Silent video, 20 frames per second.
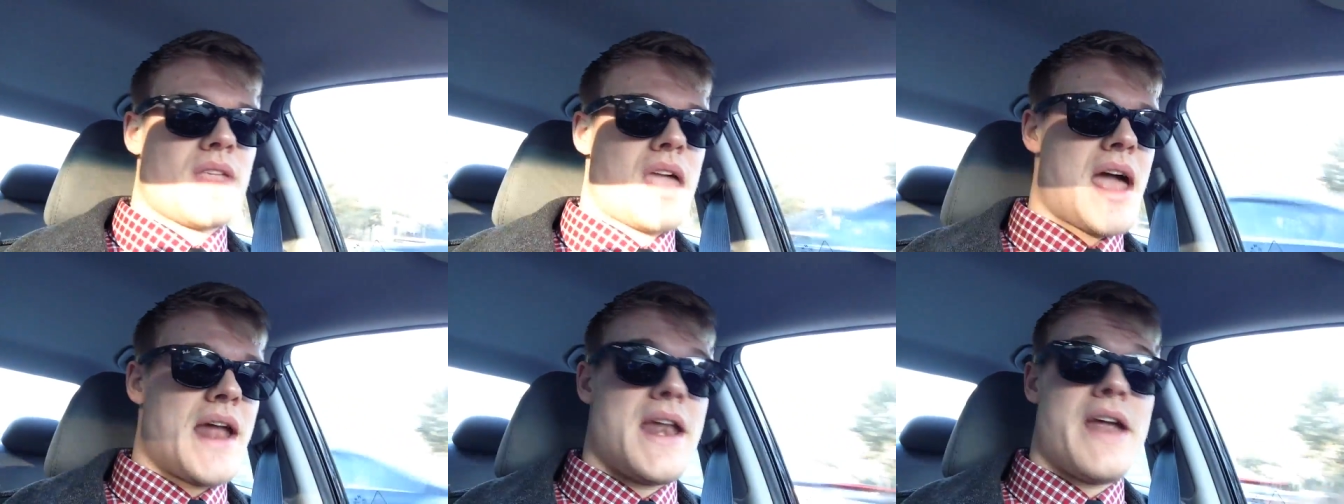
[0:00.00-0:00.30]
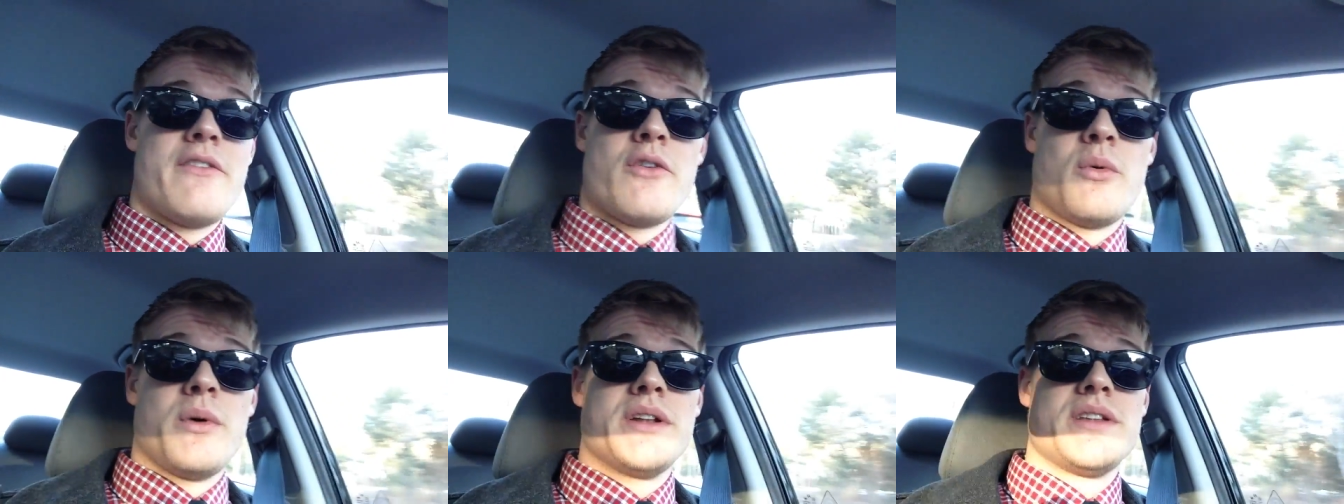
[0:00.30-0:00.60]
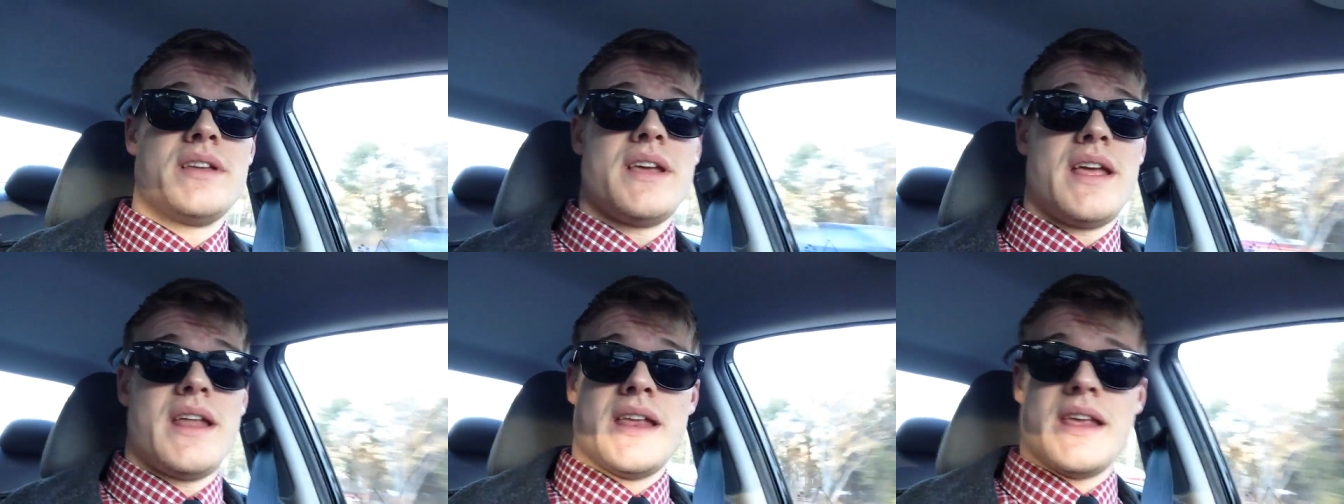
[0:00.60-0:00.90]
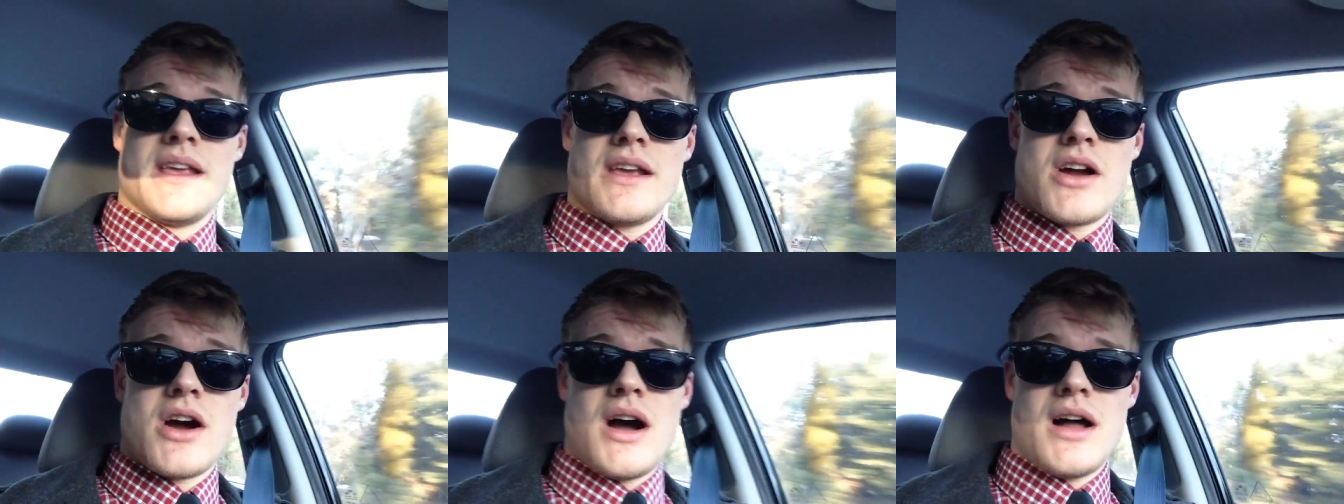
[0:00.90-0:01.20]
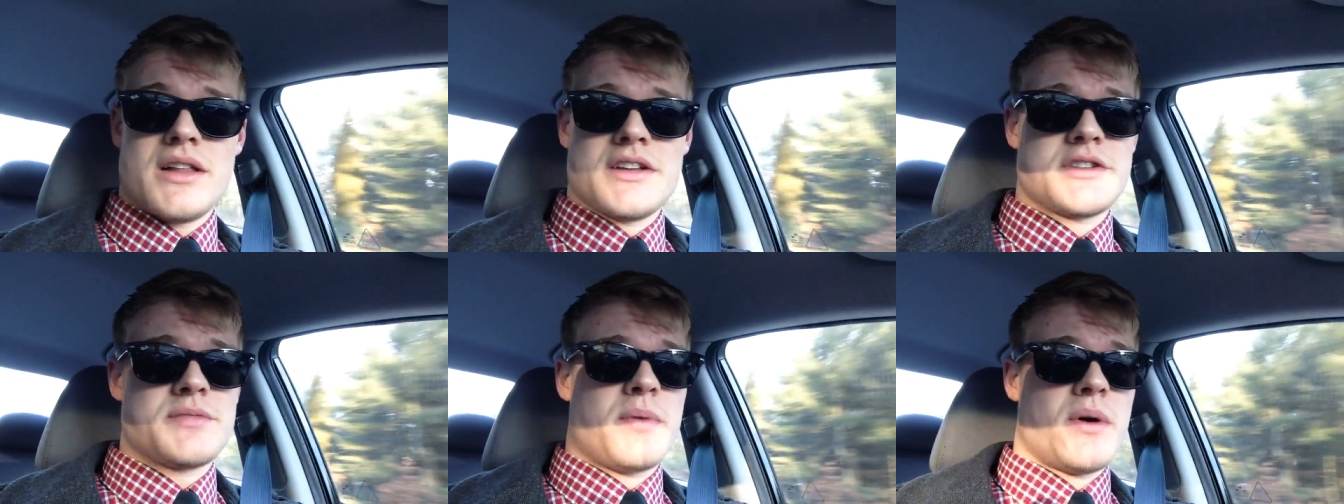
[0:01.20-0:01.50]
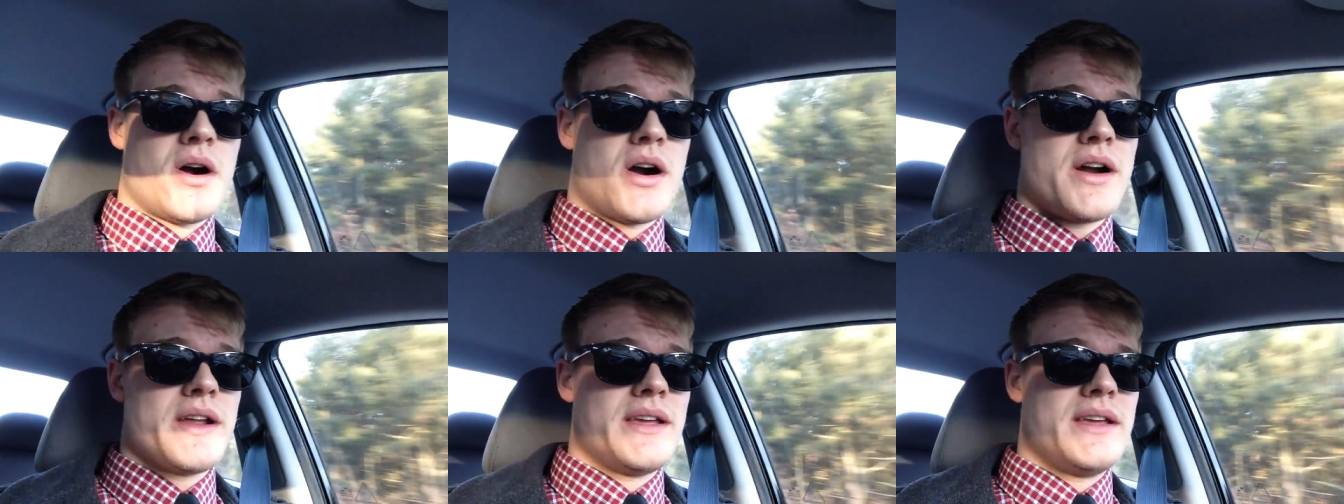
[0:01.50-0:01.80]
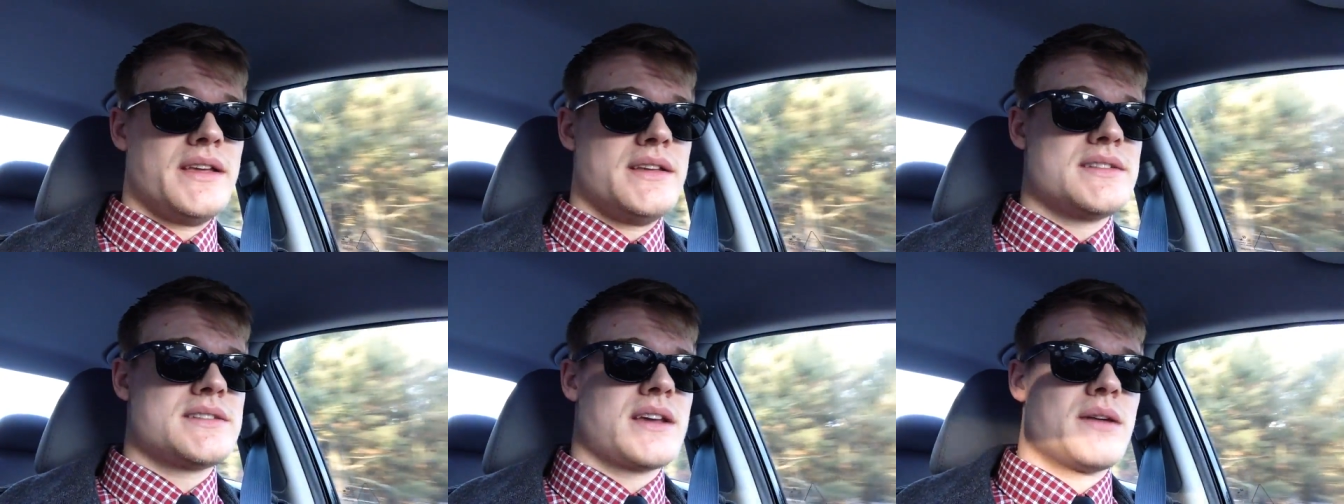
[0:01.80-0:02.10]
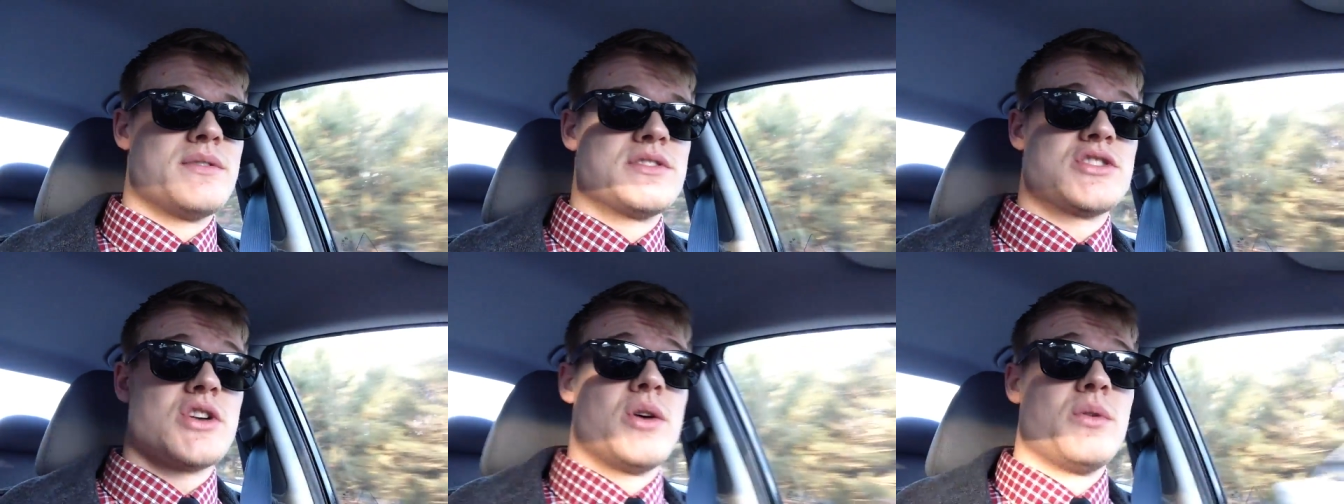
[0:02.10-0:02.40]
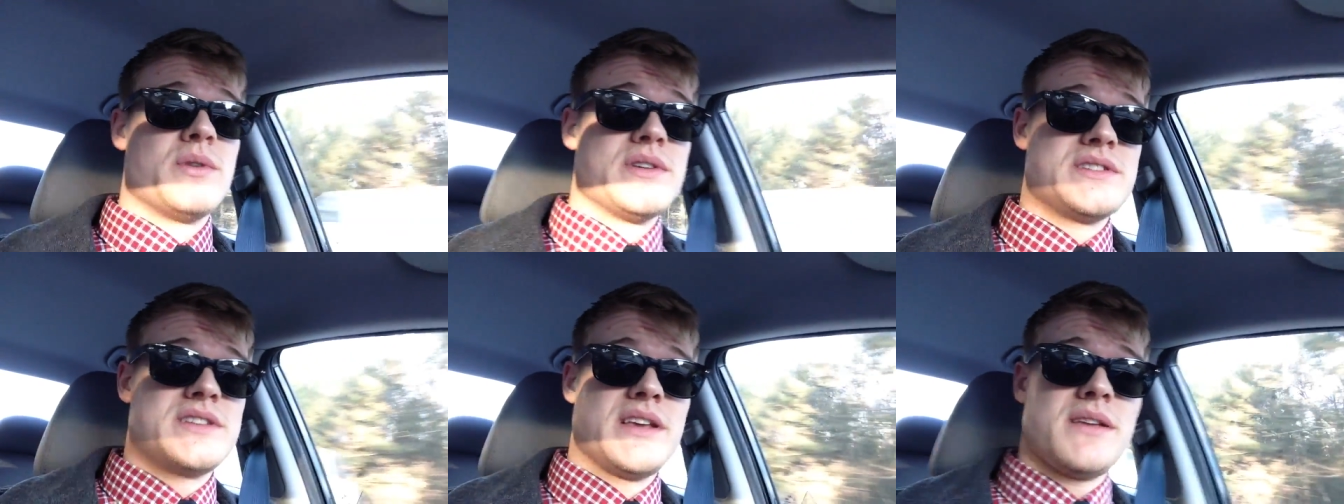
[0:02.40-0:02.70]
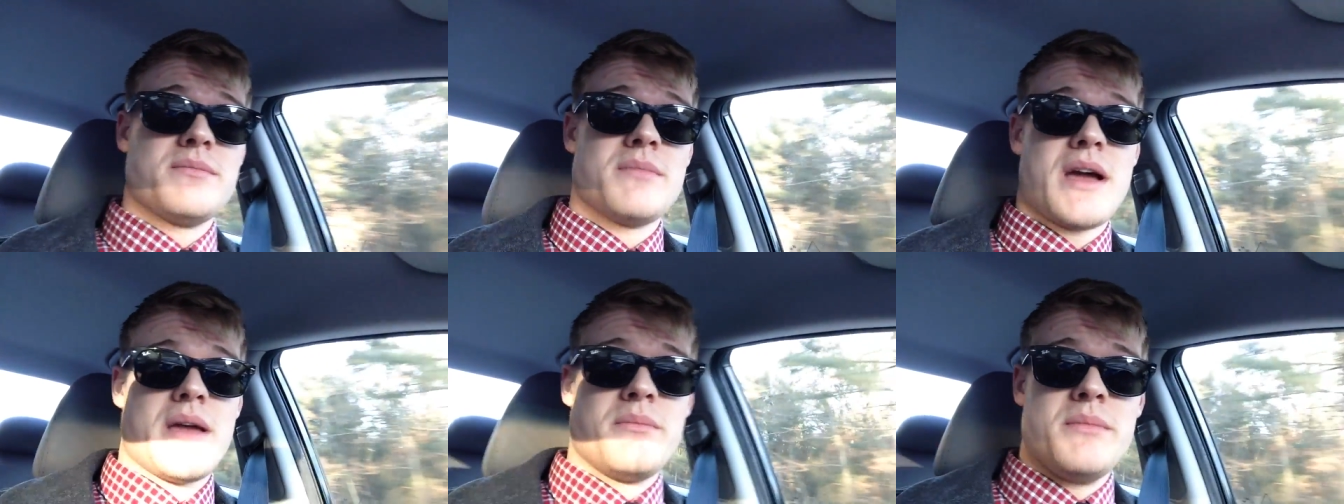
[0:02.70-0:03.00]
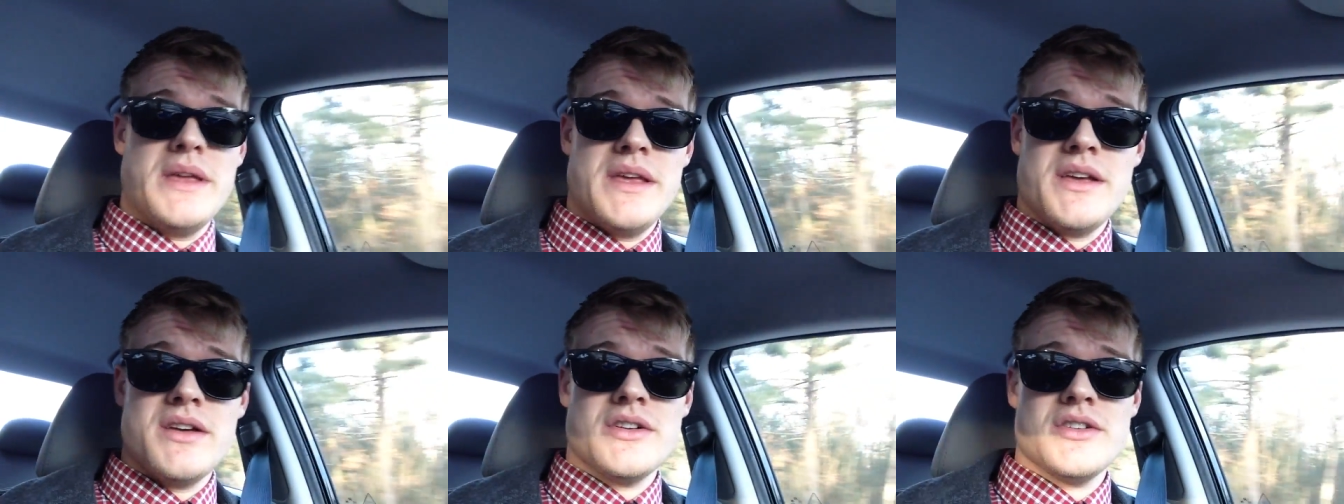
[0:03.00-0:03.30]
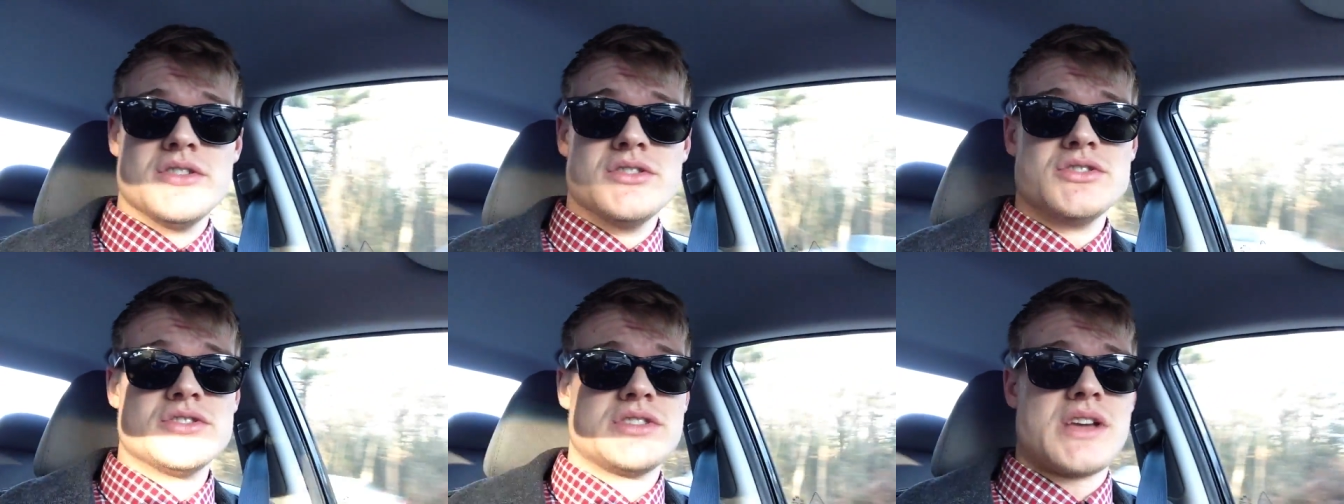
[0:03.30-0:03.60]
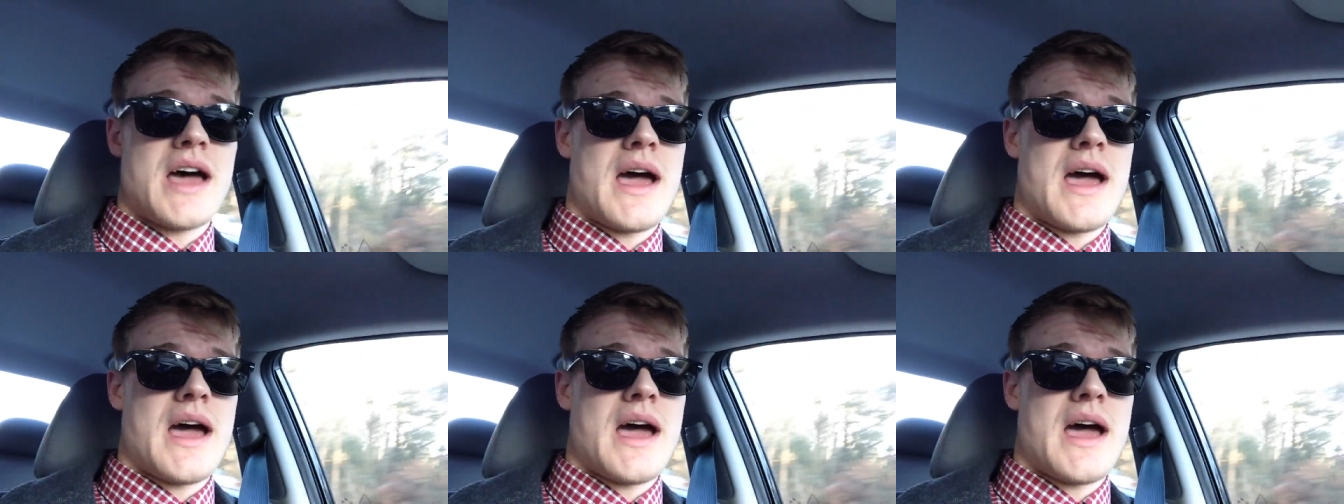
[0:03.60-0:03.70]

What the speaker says: I never went to any college parties. I was always eating my meals.